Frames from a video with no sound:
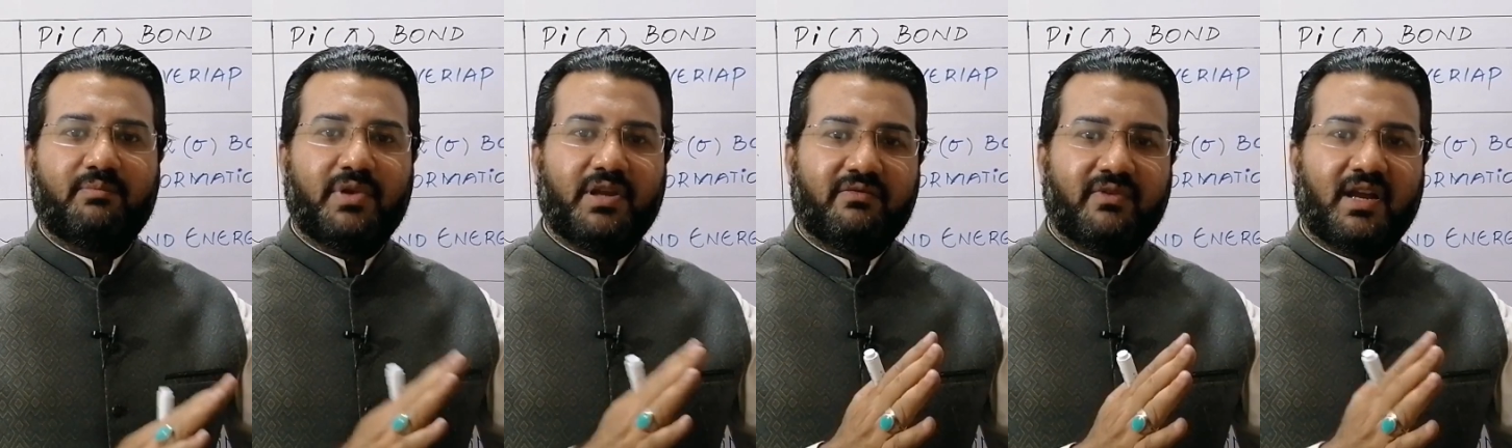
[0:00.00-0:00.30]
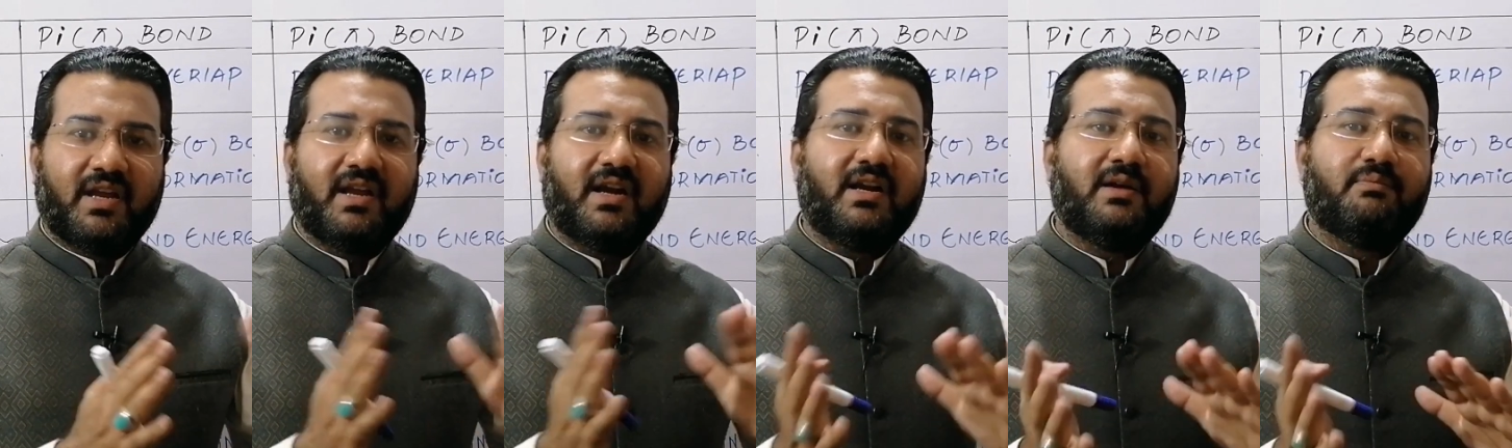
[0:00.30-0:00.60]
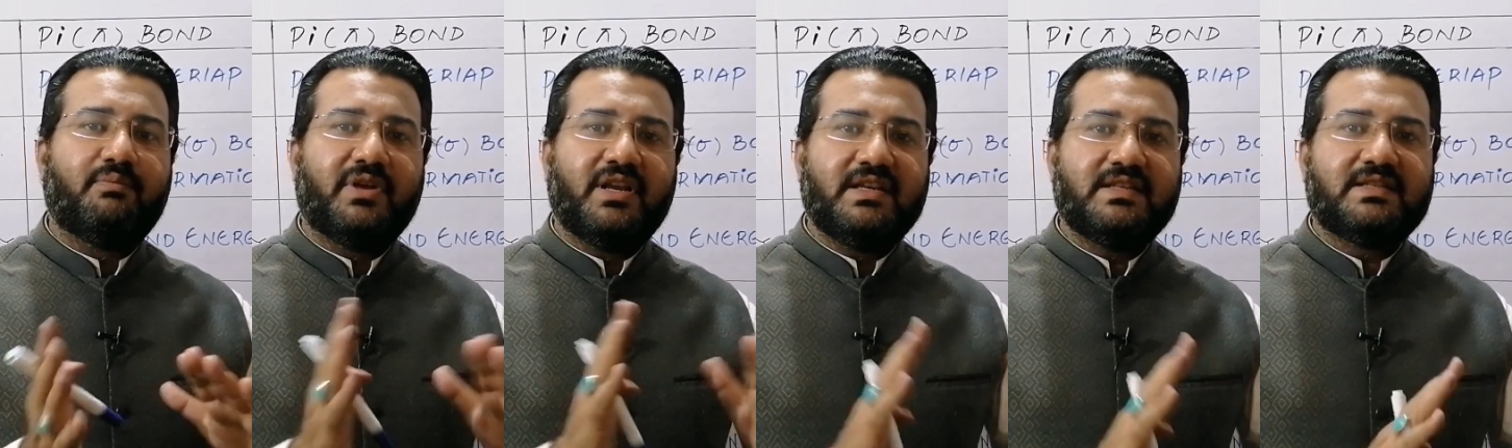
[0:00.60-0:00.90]

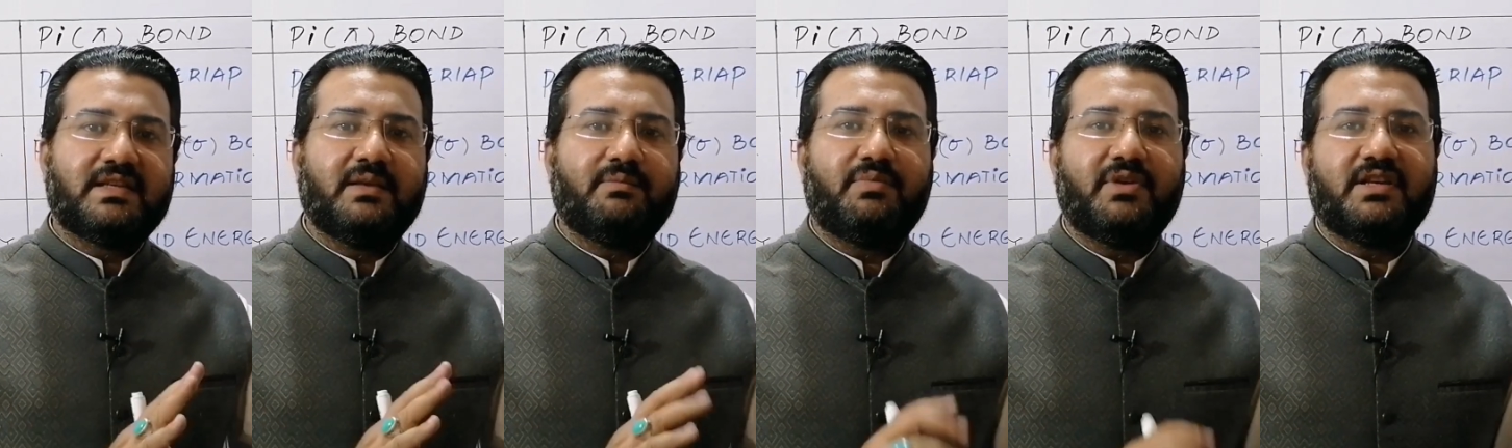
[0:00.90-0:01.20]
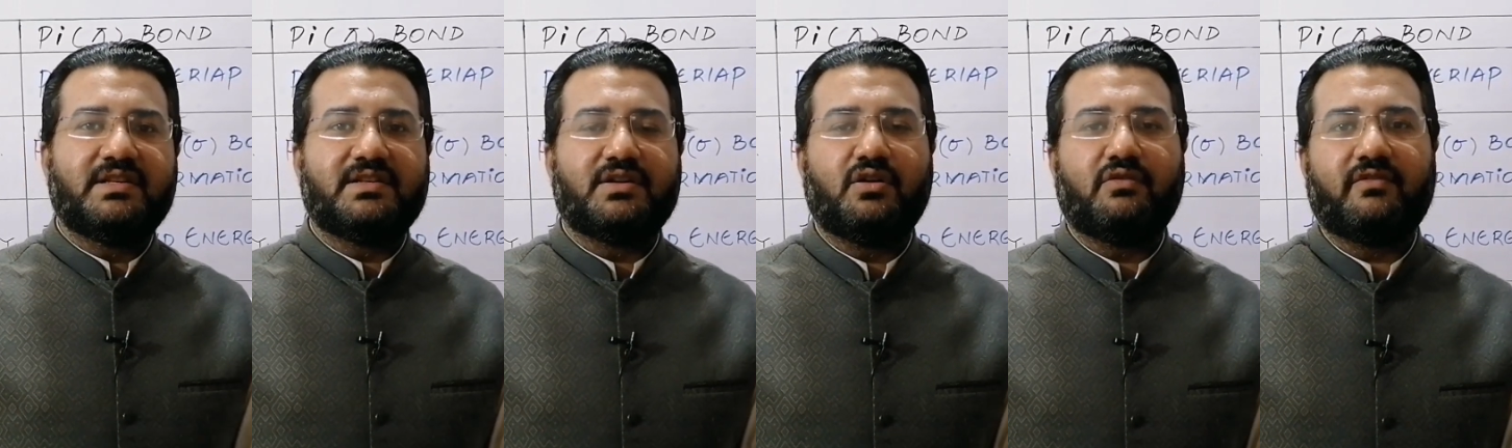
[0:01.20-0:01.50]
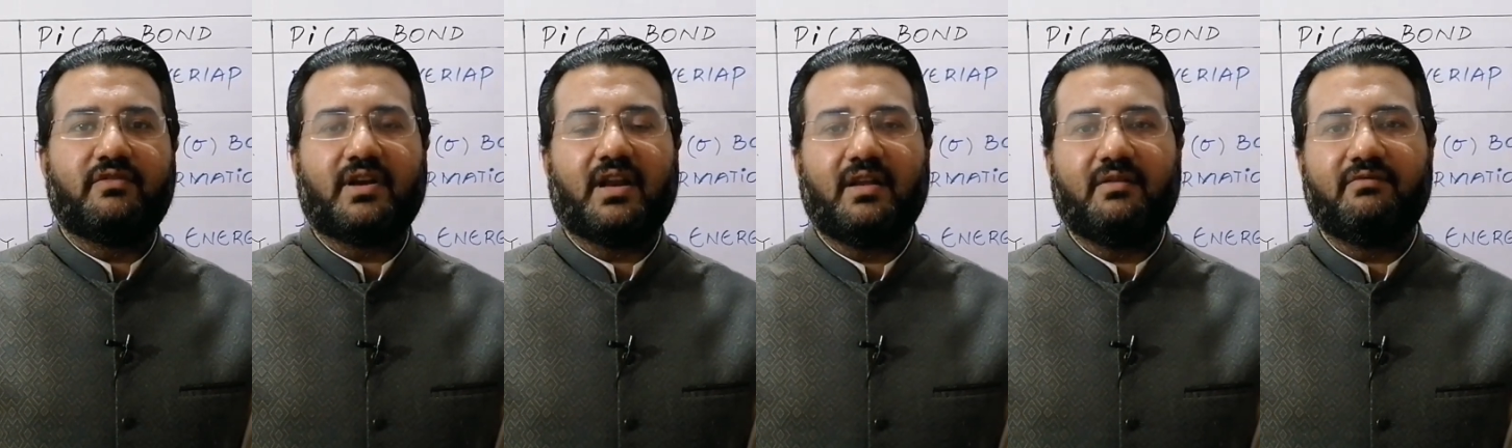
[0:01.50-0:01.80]
pz-pz
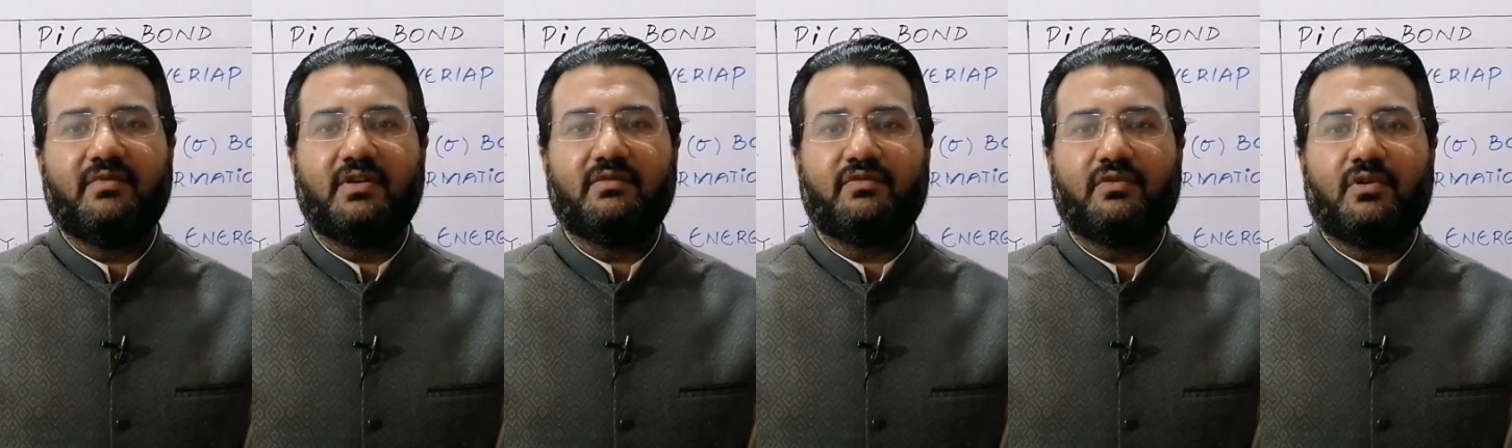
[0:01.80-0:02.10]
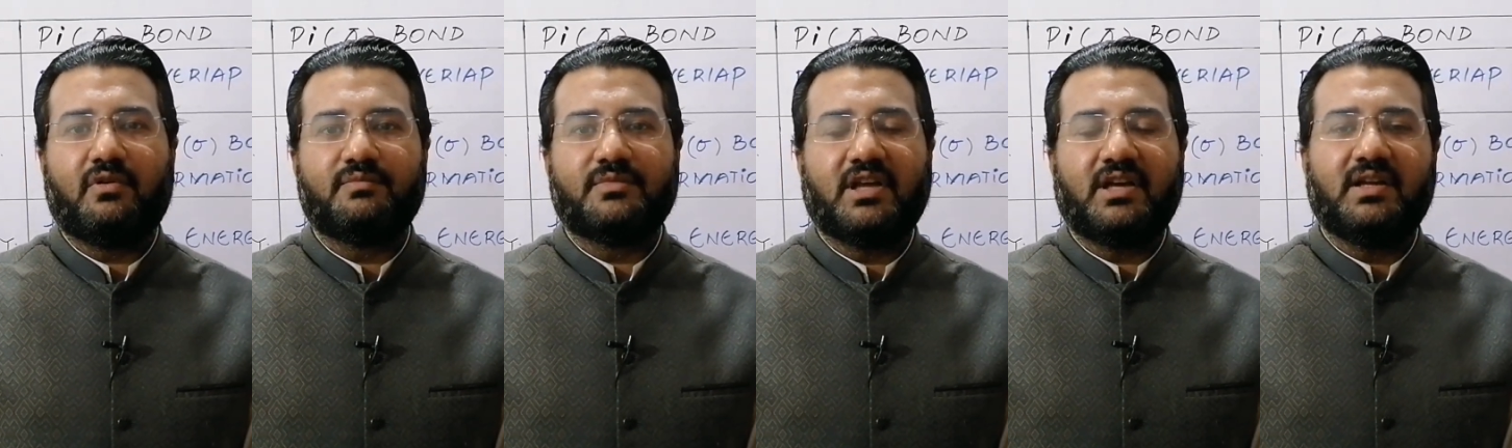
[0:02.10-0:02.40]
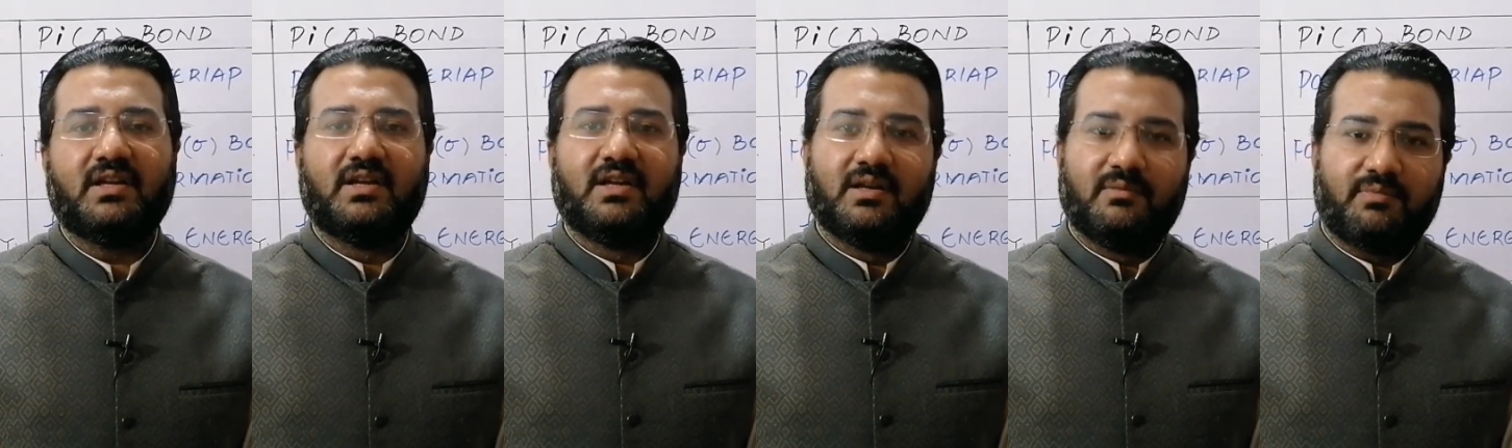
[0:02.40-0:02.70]
overlap will form
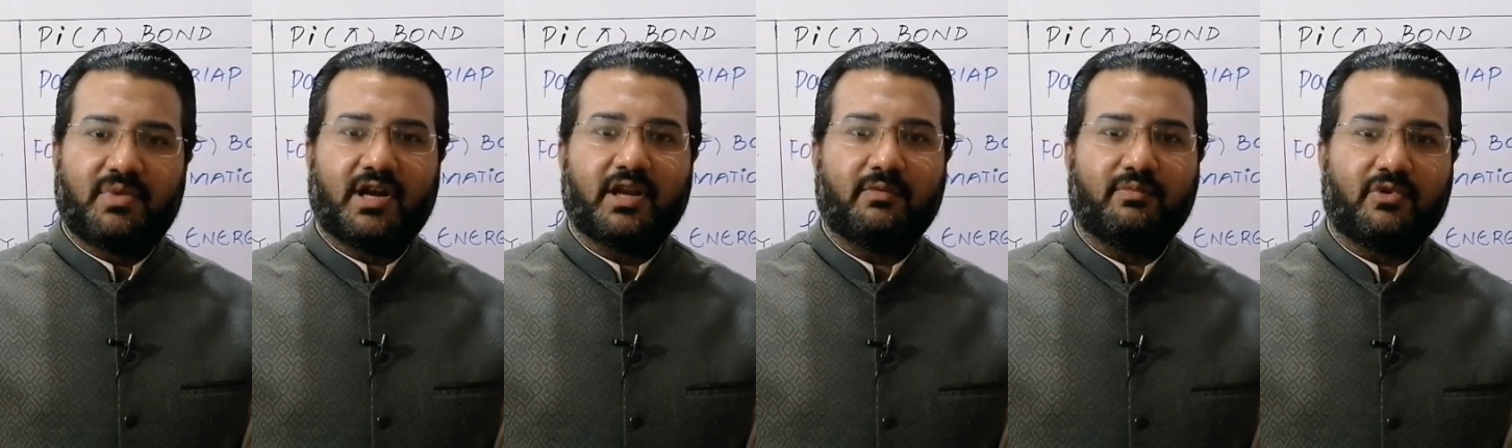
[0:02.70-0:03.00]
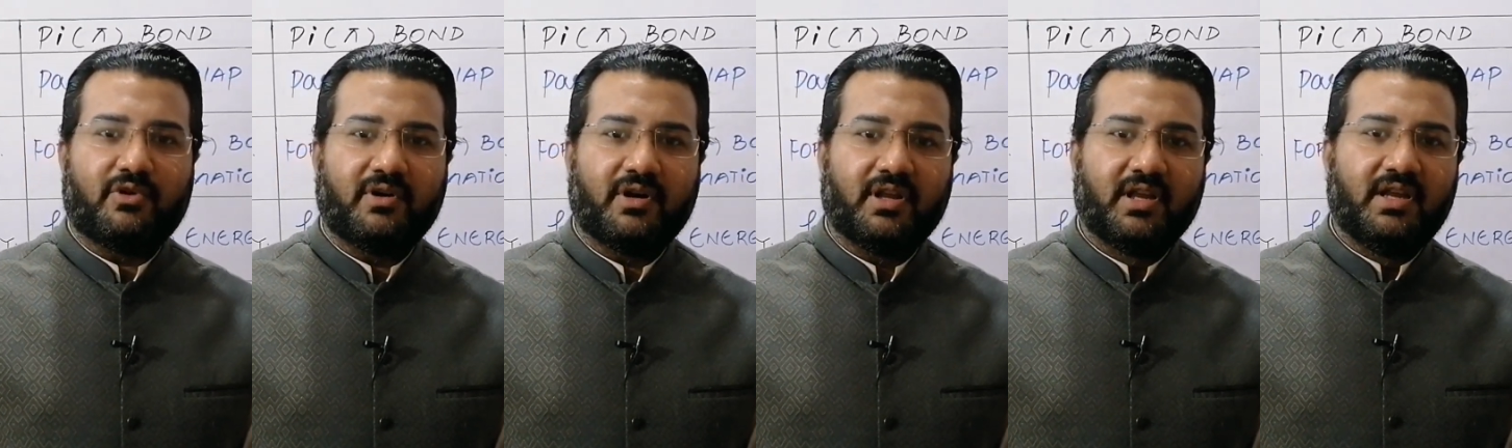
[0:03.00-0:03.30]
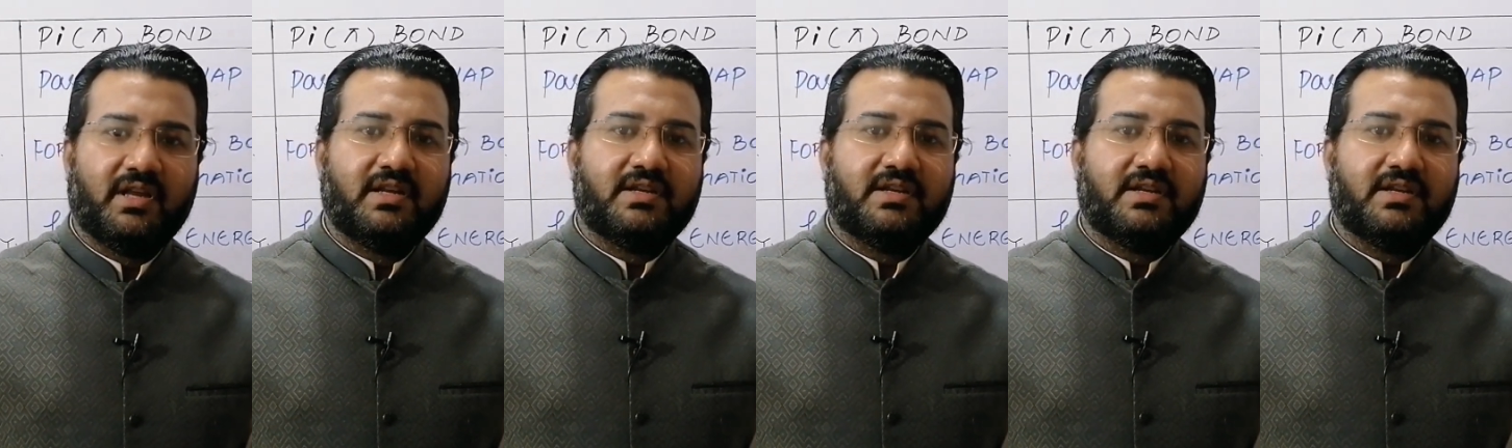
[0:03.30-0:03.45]
the pi bond.